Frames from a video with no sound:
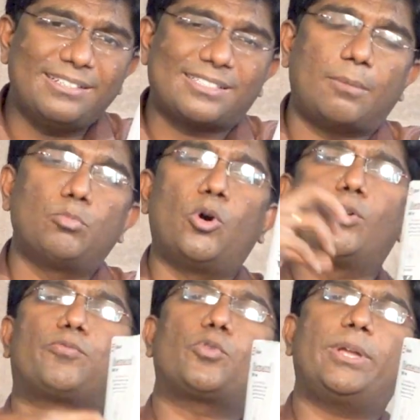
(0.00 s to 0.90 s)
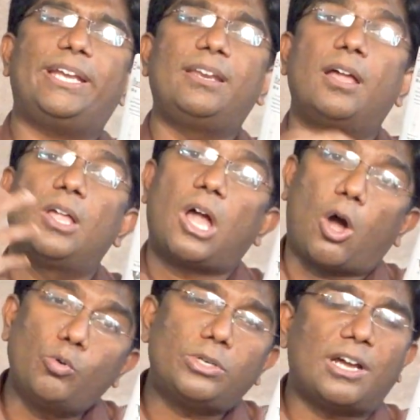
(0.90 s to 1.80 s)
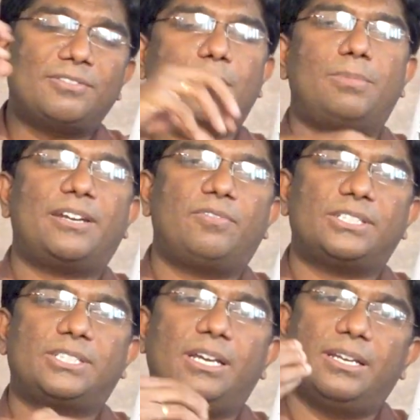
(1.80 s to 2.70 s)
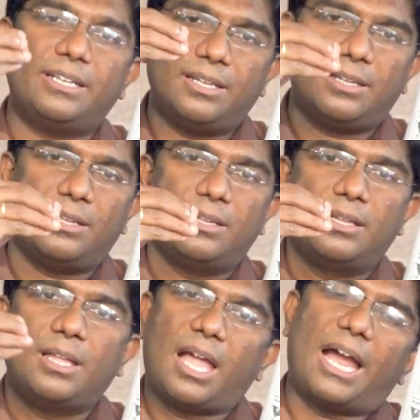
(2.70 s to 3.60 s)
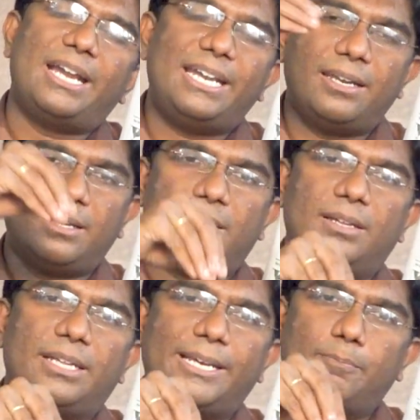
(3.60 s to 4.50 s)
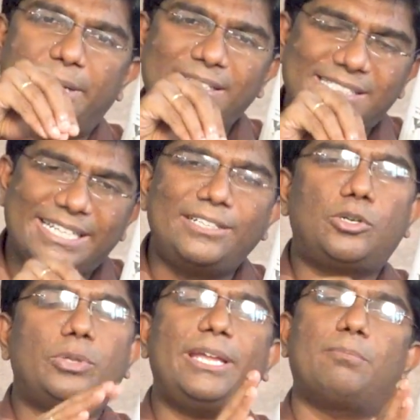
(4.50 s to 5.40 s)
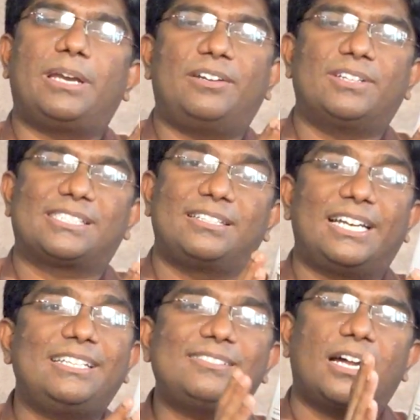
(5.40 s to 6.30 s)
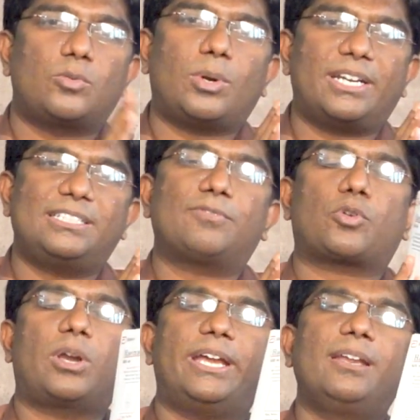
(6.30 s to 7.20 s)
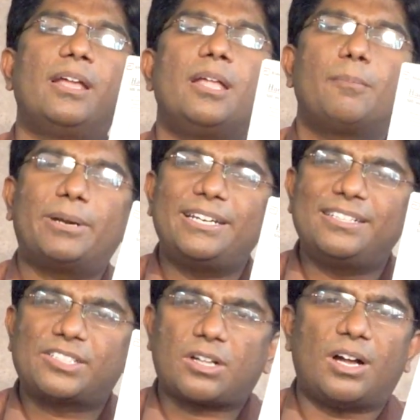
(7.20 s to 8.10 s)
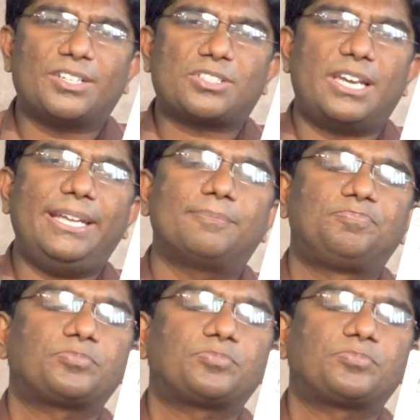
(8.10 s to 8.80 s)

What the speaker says: some more fluid out of the blood vessel and it brings into the blood vessel. That is the advantage of colloid, but it is costly.